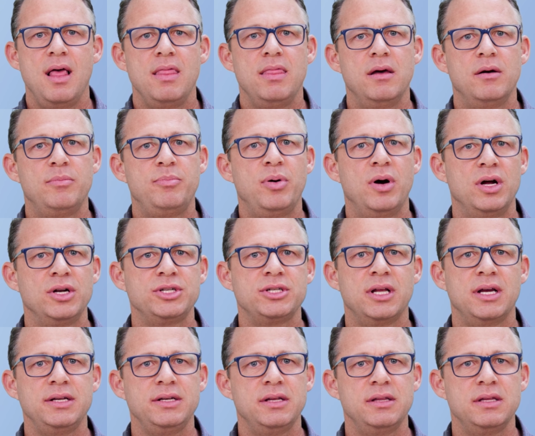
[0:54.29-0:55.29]
The
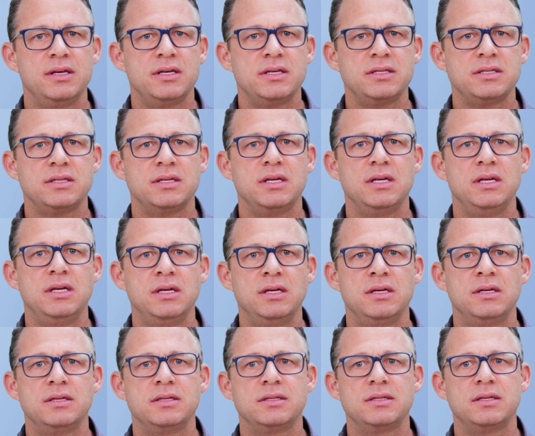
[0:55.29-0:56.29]
punchline to this
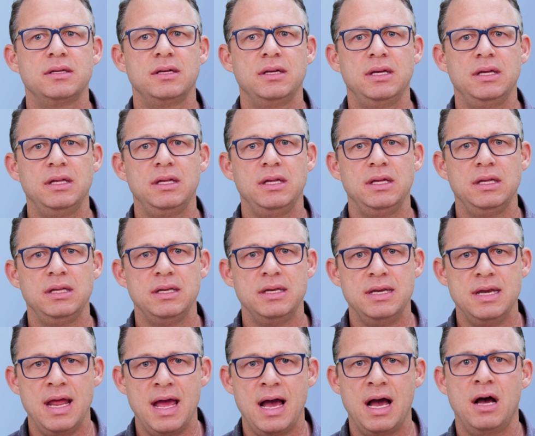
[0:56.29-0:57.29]
is
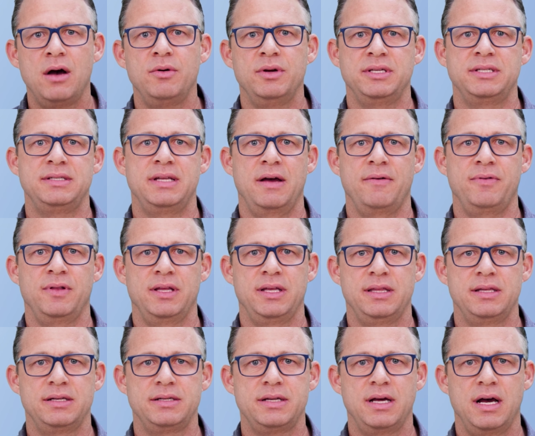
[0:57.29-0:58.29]
now is definitely
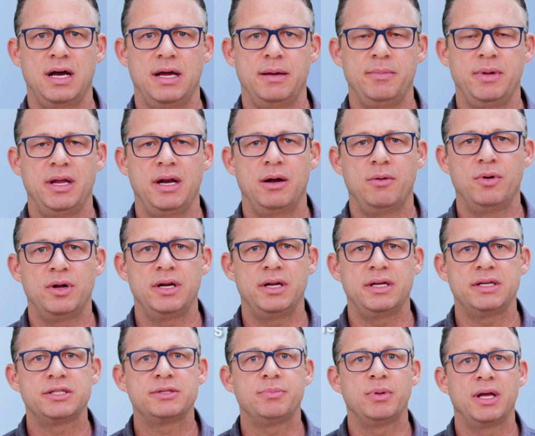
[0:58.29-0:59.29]
the time, and I want to
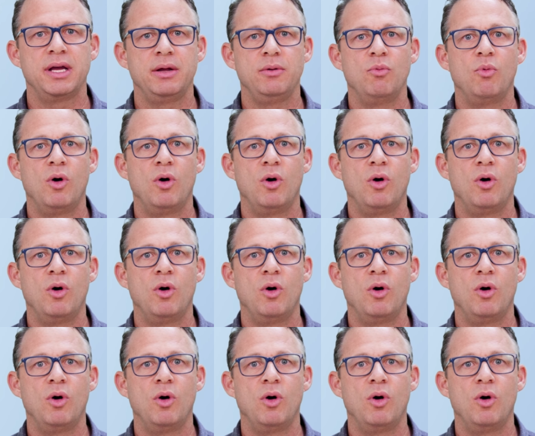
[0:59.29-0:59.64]
explain